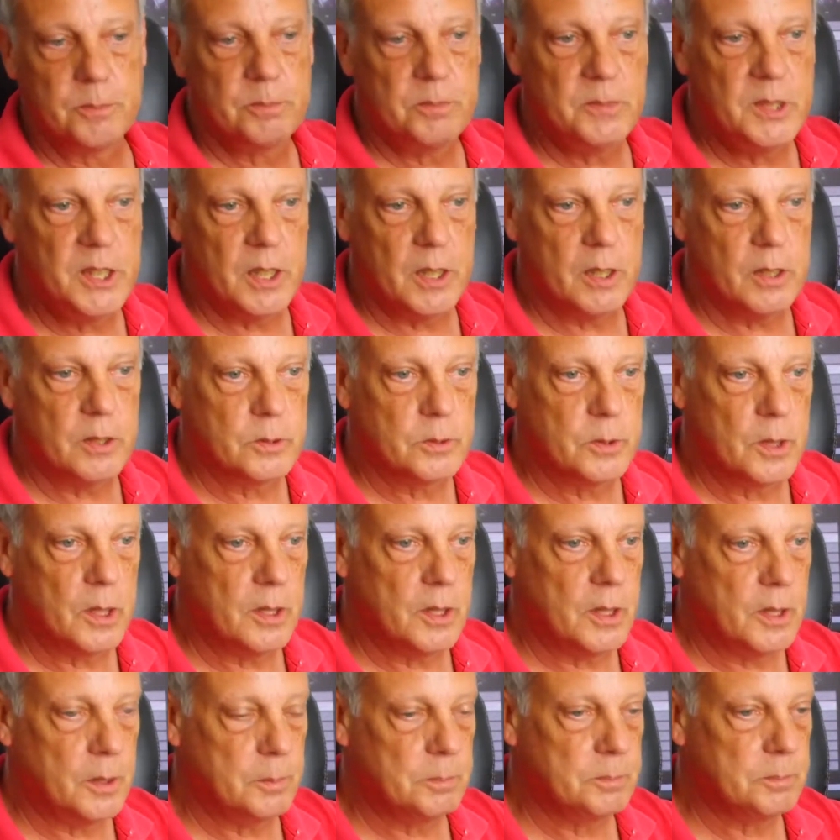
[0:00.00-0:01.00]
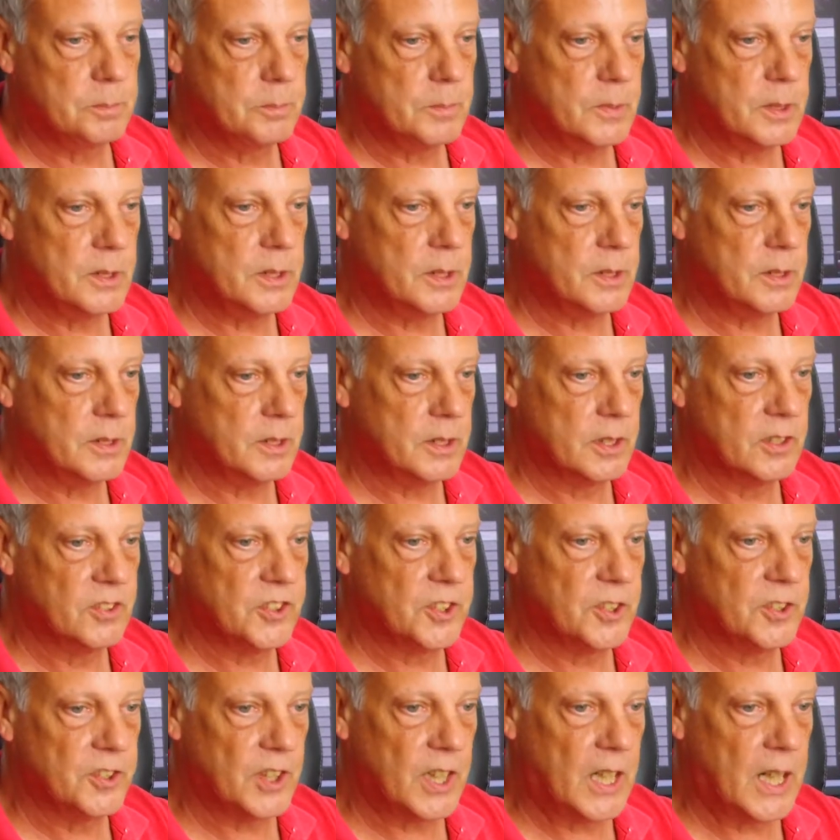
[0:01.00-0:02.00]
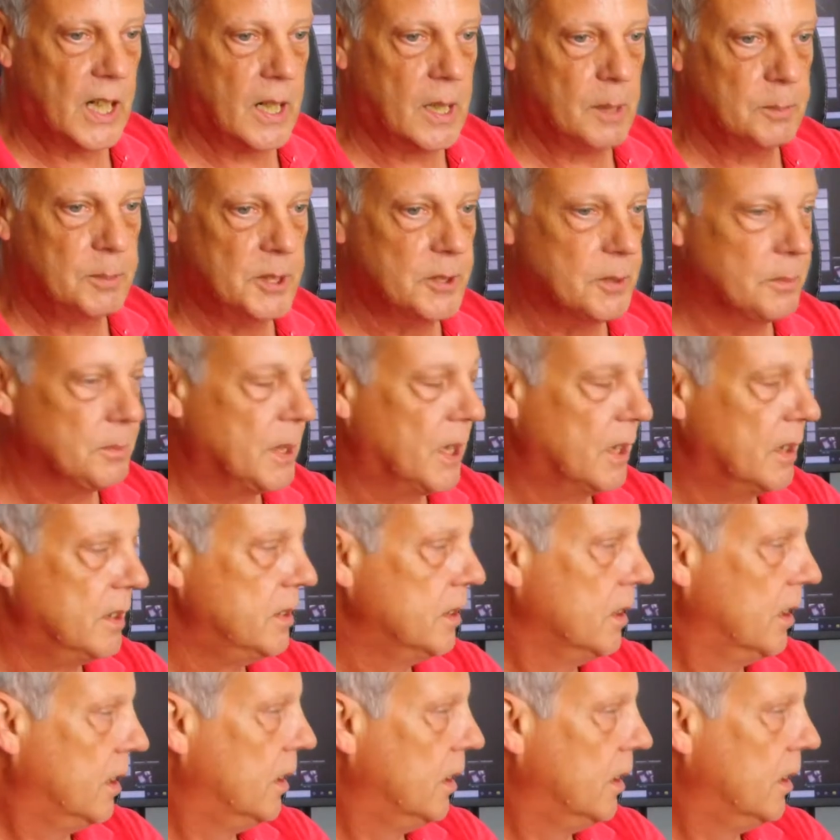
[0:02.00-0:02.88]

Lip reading: This is a hobby of mine.